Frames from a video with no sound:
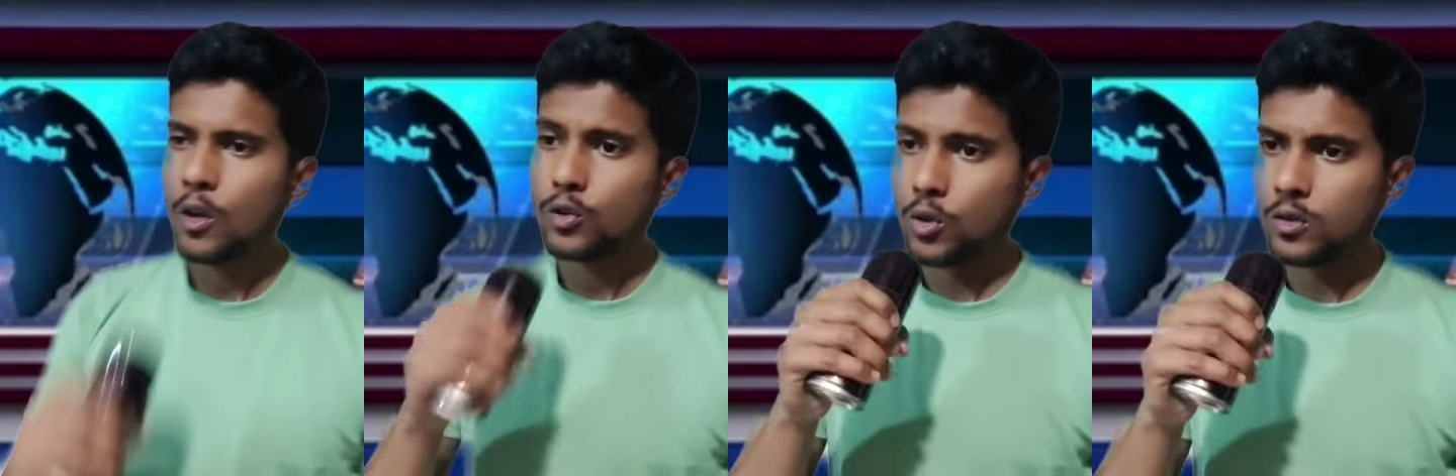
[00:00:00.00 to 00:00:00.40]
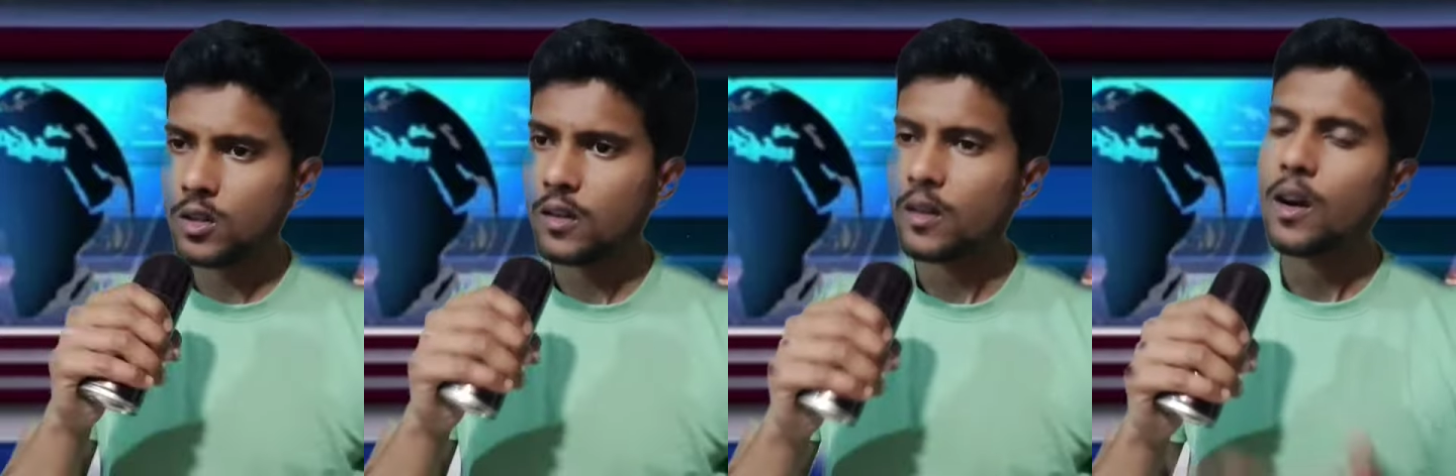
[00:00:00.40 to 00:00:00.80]
So
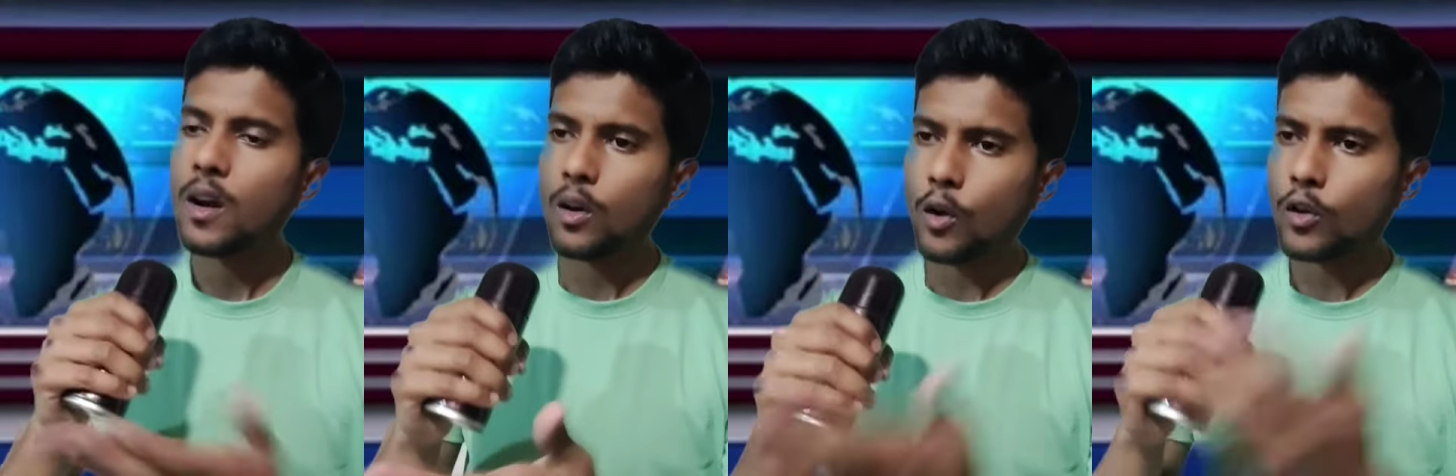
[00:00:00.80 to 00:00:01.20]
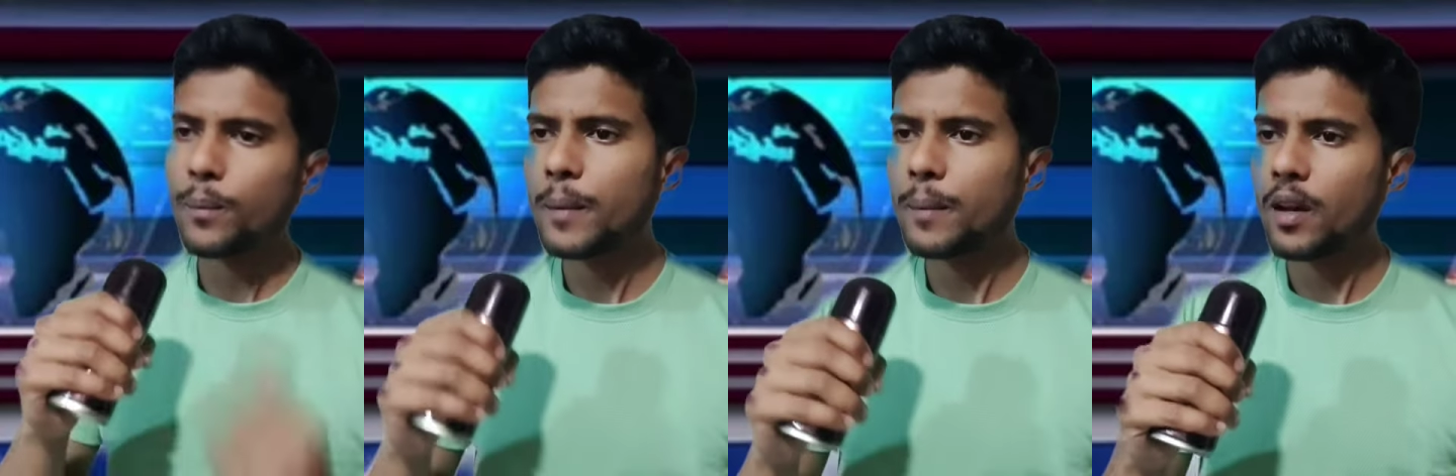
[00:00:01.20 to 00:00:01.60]
sir, a lot
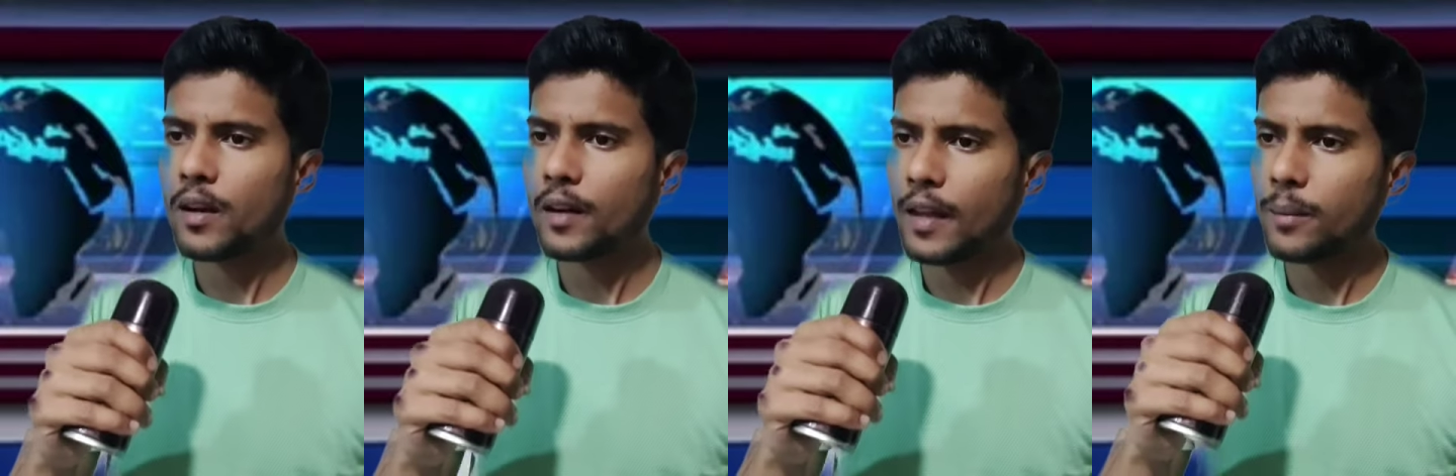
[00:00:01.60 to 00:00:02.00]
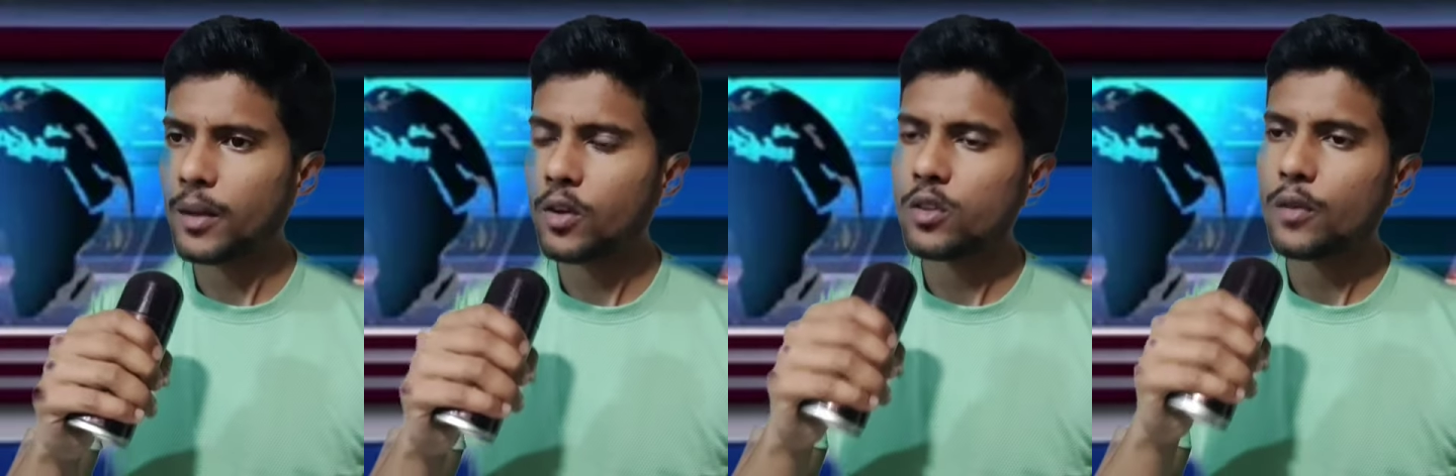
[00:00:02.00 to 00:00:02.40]
of people are dying
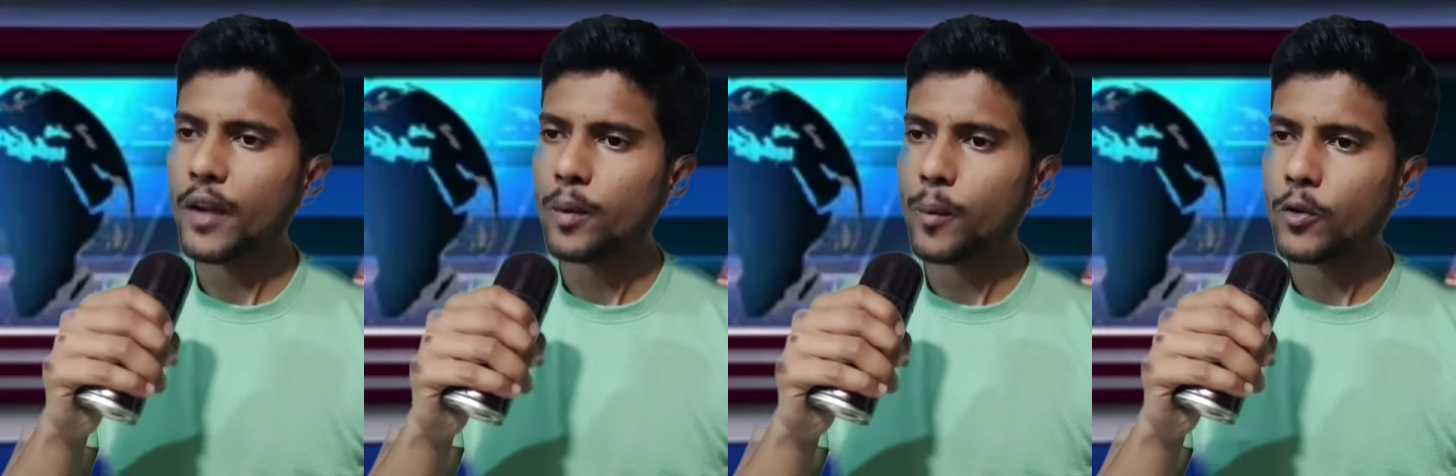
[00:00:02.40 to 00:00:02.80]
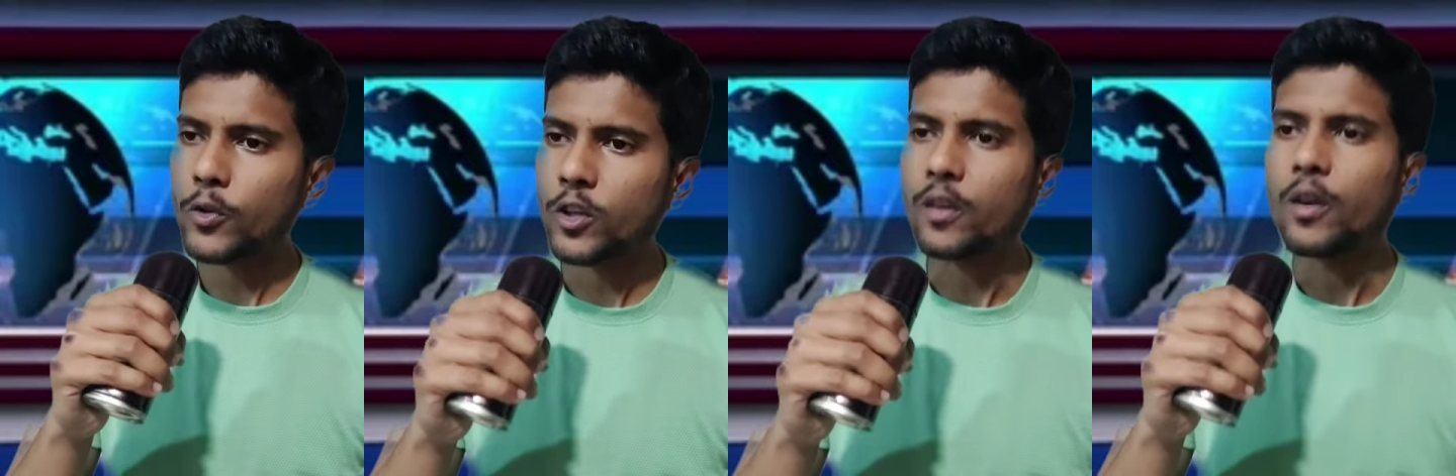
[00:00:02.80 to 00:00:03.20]
because of air
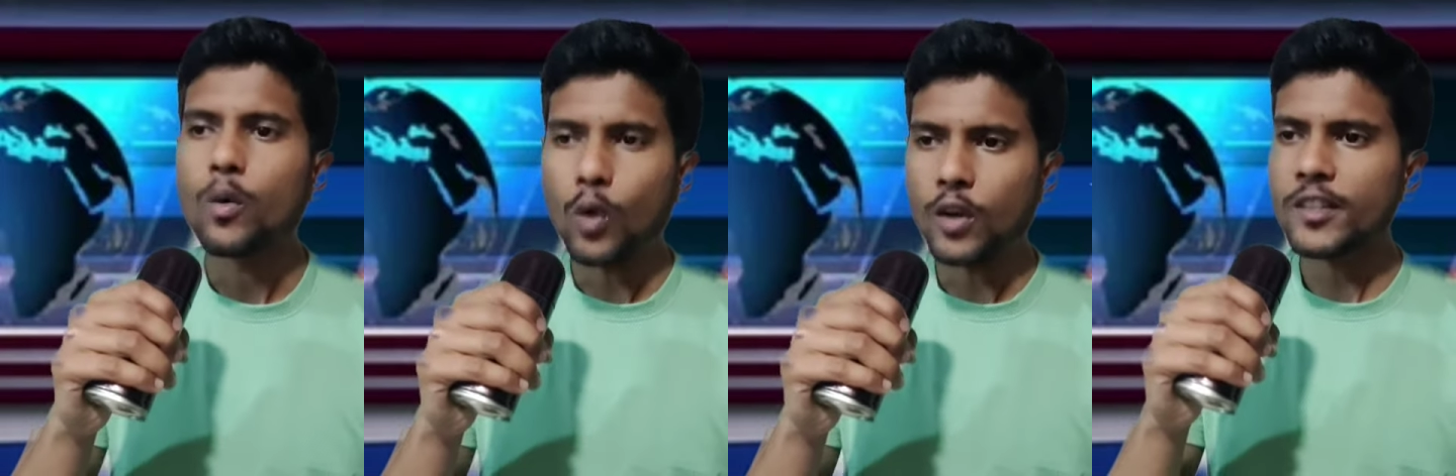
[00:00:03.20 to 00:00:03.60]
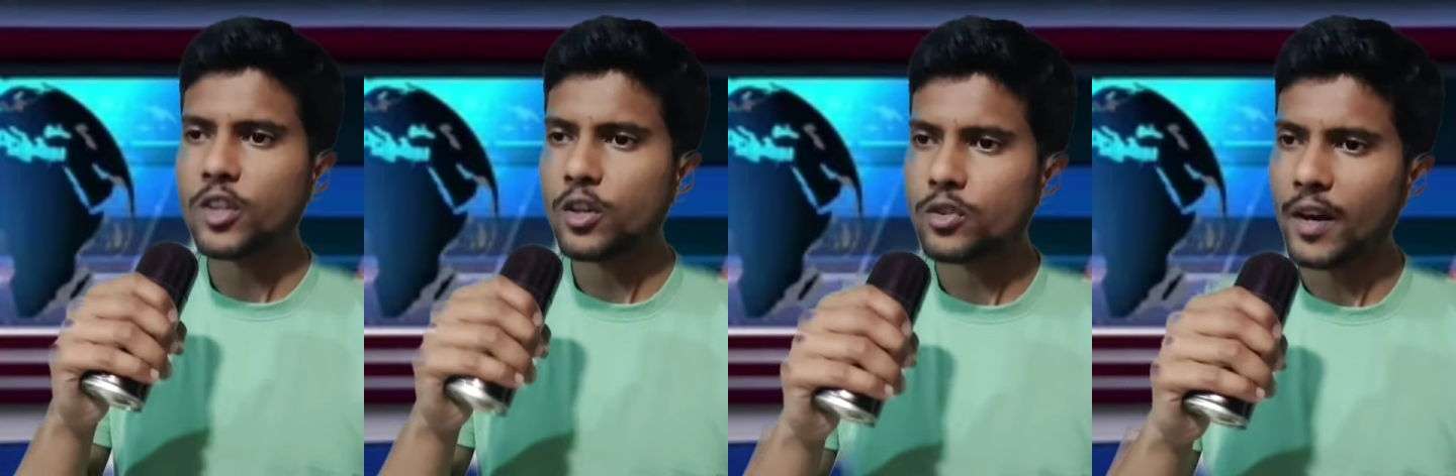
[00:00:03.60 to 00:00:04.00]
pollution. What
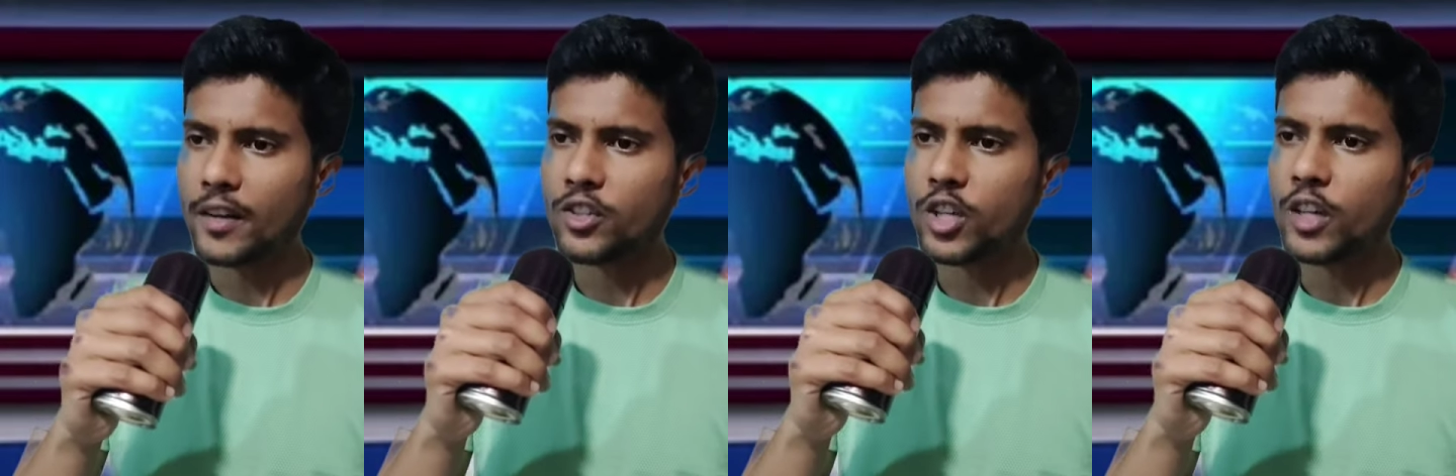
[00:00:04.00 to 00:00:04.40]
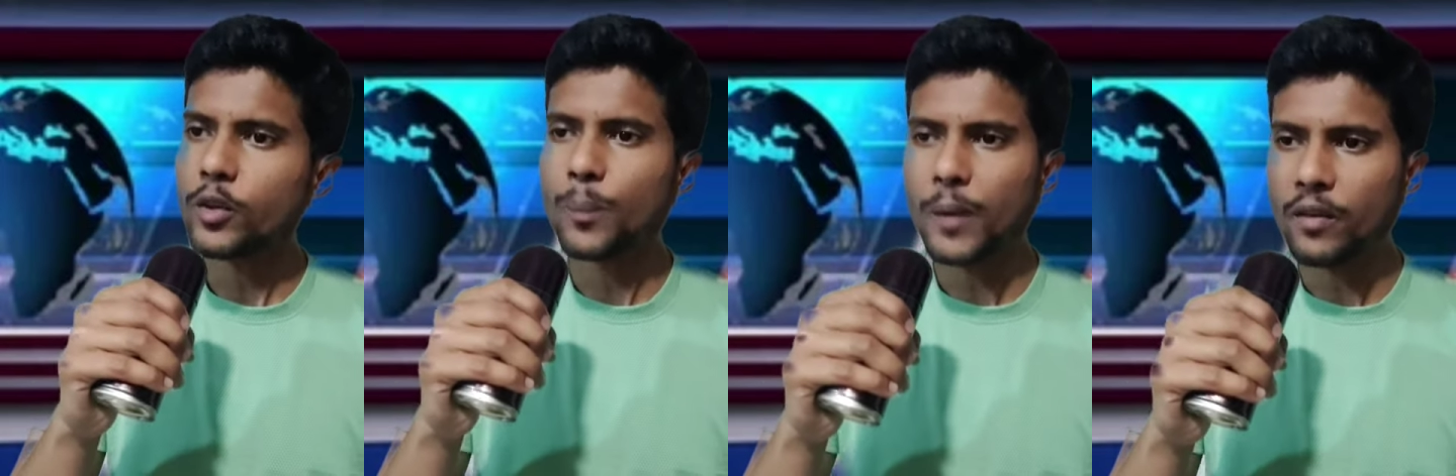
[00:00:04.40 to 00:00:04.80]
is your strategy
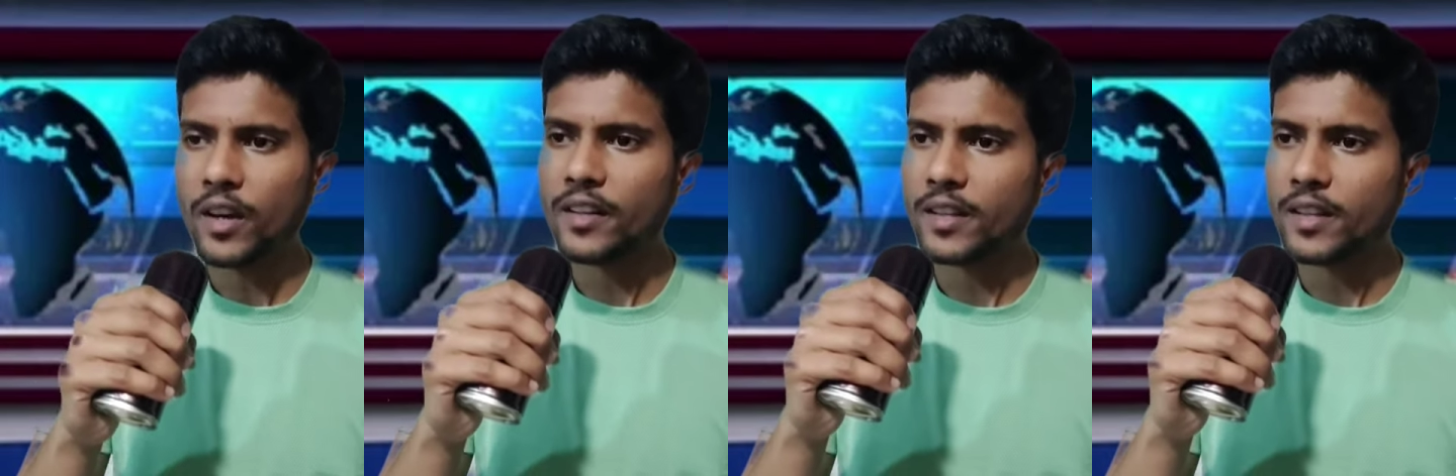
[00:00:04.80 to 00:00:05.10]
to prevent